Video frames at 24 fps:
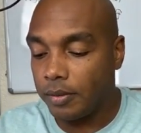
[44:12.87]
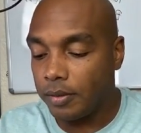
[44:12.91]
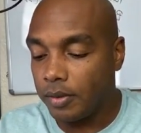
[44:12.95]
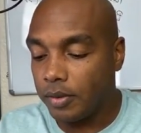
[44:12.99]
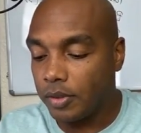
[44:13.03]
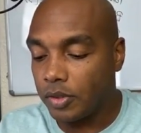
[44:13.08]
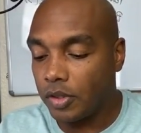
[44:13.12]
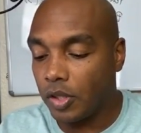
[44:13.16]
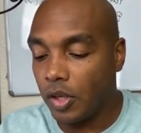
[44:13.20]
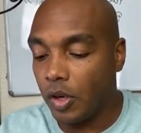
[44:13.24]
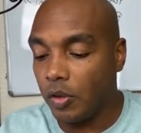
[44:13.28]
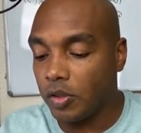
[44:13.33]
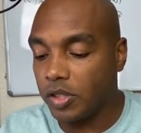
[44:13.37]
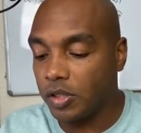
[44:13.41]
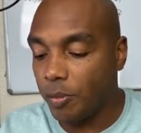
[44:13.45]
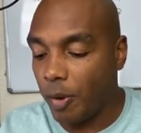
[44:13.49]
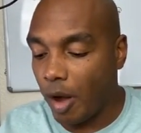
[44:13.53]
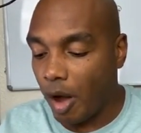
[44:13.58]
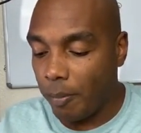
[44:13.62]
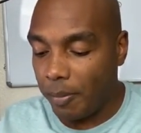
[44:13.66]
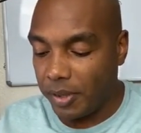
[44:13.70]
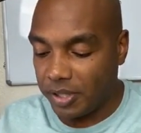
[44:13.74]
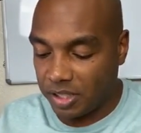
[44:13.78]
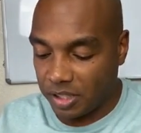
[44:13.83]
So
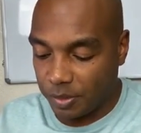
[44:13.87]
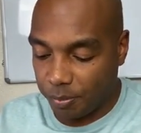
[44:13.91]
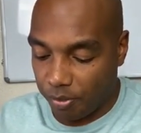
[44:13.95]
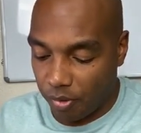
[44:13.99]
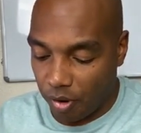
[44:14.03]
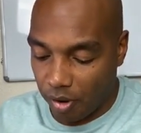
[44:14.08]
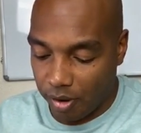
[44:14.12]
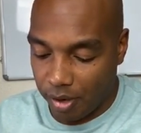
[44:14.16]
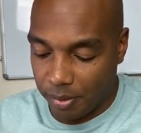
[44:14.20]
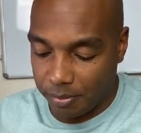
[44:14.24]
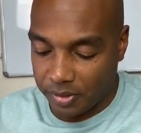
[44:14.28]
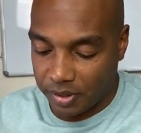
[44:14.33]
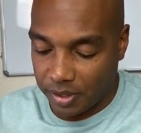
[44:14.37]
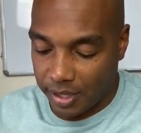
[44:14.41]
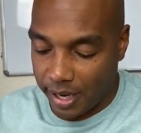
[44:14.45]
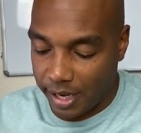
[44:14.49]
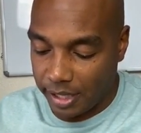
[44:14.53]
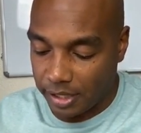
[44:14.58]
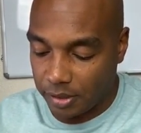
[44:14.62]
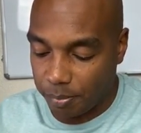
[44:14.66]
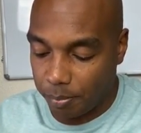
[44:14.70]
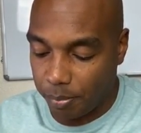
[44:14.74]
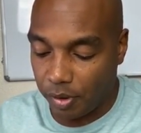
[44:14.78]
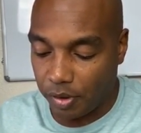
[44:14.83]
small business program
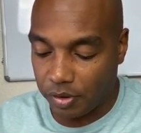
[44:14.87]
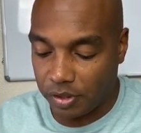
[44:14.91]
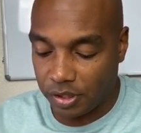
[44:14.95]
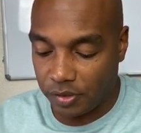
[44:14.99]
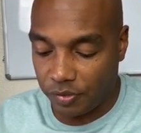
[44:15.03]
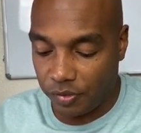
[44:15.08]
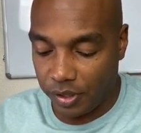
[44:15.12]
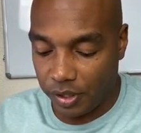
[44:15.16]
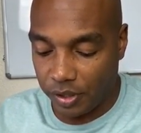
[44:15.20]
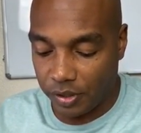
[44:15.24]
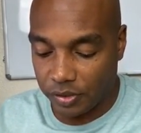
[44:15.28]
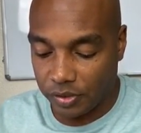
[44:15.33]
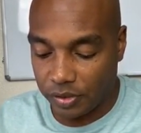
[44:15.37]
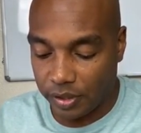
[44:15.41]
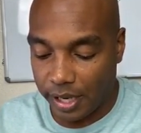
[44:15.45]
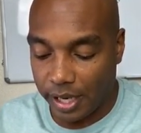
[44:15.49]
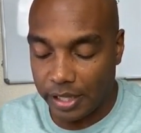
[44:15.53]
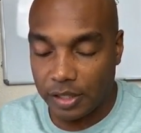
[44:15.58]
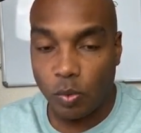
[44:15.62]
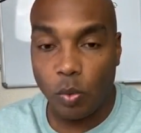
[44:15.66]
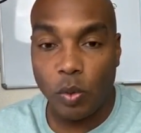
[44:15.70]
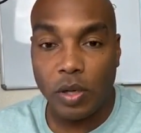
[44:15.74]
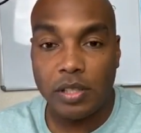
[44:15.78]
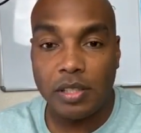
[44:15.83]
sites, purchase vehicle
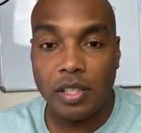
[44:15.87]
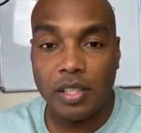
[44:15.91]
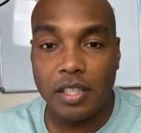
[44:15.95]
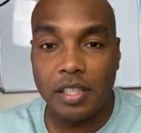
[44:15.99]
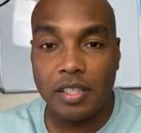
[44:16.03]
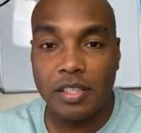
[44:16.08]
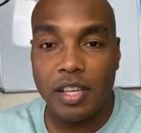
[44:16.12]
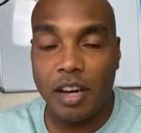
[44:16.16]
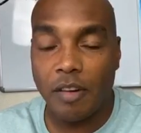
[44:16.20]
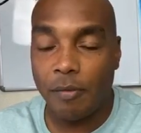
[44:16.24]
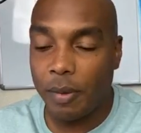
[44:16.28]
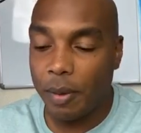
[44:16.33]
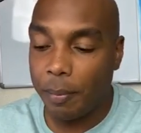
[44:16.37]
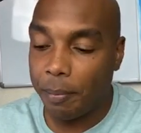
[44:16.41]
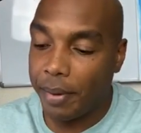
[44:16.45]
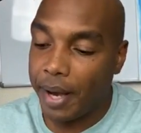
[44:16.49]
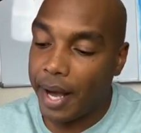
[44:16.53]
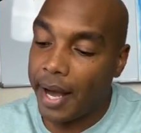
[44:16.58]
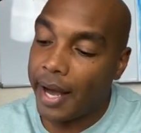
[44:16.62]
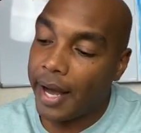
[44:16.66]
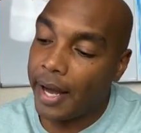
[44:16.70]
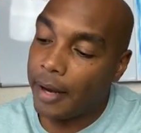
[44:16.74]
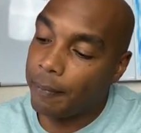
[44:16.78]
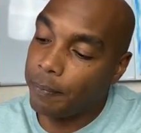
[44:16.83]
sites, what does this government
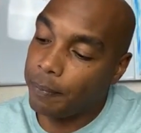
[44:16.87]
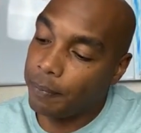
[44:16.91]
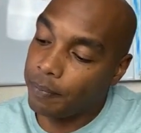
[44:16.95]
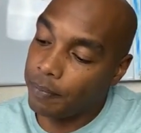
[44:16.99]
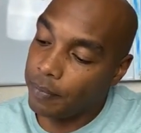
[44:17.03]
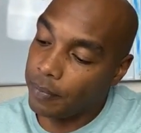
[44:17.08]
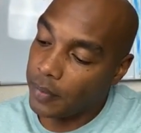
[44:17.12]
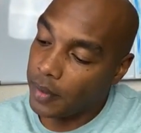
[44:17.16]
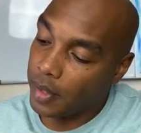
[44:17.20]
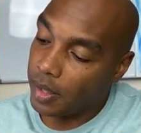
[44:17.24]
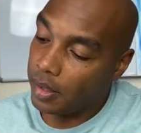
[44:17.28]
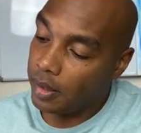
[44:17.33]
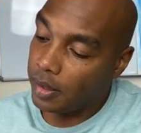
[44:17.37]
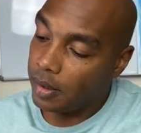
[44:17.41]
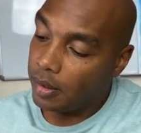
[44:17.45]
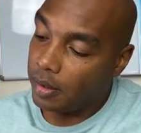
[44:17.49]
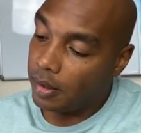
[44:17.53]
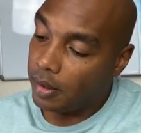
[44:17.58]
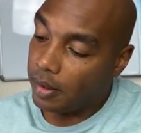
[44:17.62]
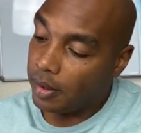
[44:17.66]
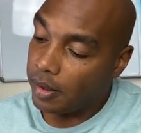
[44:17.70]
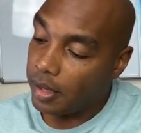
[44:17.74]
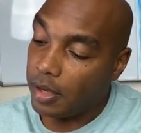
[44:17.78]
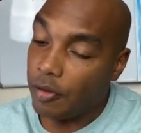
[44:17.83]
buy?
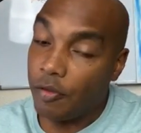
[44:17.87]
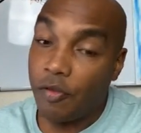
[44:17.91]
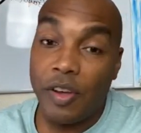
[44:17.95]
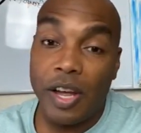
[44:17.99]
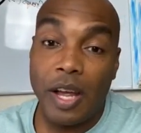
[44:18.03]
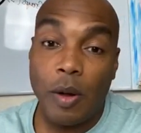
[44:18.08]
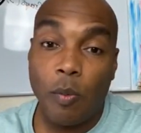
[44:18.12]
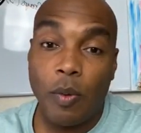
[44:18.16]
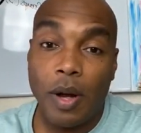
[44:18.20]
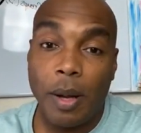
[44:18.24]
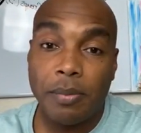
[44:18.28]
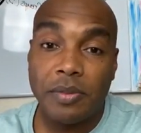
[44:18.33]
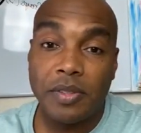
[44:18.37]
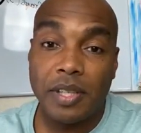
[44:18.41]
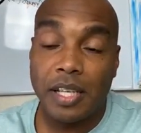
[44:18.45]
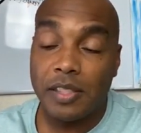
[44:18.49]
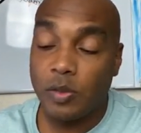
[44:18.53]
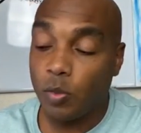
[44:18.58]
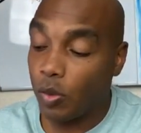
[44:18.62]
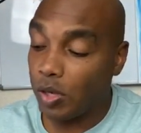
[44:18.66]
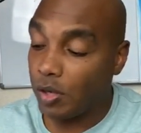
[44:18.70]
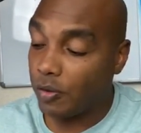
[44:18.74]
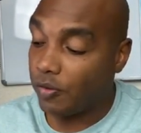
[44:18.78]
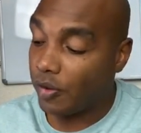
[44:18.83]
Event websites,
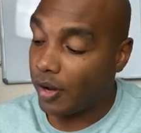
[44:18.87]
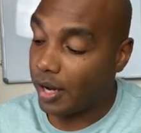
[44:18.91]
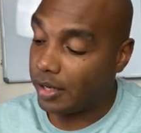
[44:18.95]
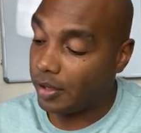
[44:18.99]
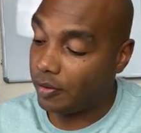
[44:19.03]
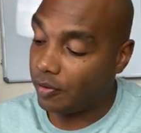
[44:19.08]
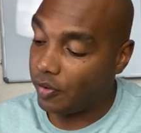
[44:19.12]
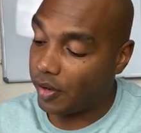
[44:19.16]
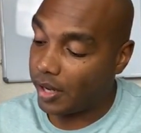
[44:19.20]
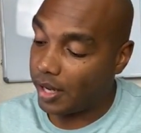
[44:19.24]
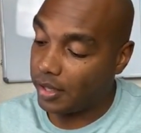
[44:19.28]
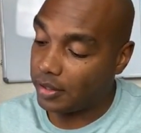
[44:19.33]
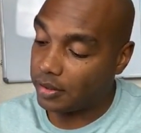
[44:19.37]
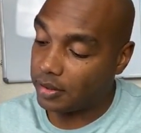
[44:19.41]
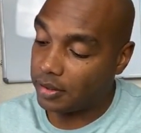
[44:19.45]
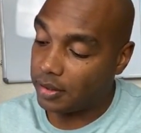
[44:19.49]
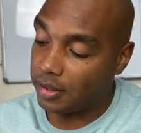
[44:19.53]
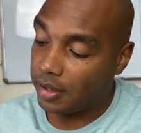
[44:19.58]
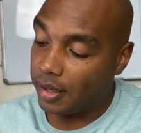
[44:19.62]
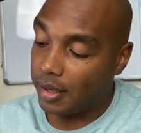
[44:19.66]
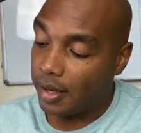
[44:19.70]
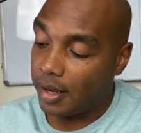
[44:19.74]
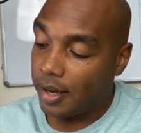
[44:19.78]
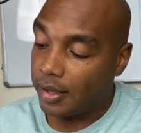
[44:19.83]
where to find events.
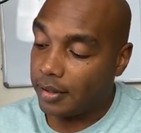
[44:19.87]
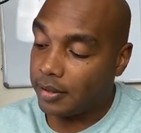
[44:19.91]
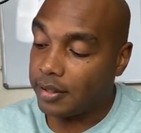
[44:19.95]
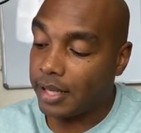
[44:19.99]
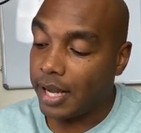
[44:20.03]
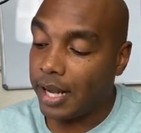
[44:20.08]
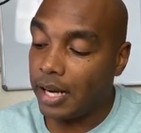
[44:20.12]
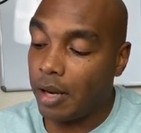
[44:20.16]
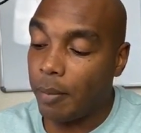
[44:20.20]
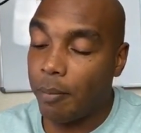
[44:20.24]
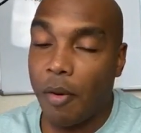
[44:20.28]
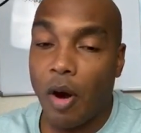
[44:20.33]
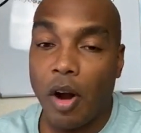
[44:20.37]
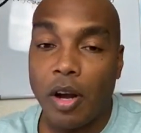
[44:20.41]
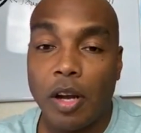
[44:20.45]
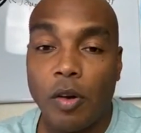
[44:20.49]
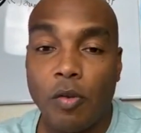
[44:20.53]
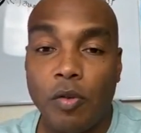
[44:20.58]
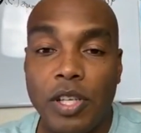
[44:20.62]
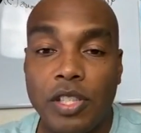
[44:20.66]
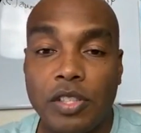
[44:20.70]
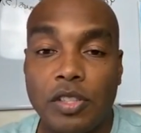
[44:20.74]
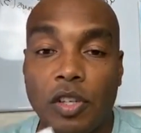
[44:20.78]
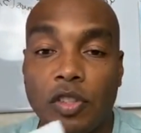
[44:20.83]
Data market
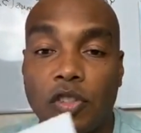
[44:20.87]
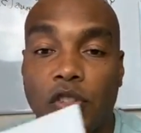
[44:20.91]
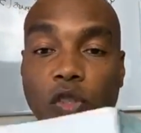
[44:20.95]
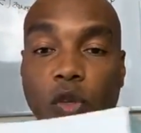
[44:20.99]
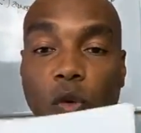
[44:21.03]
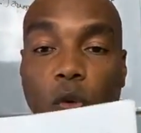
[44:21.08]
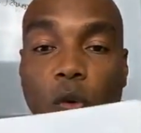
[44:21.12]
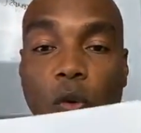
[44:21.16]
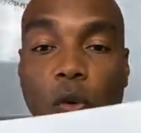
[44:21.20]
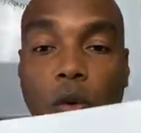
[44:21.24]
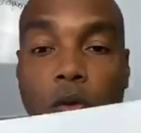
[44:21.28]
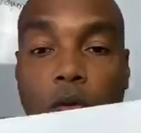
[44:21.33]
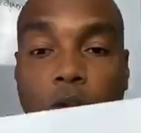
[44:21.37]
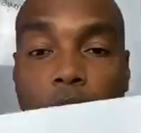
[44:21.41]
research tools,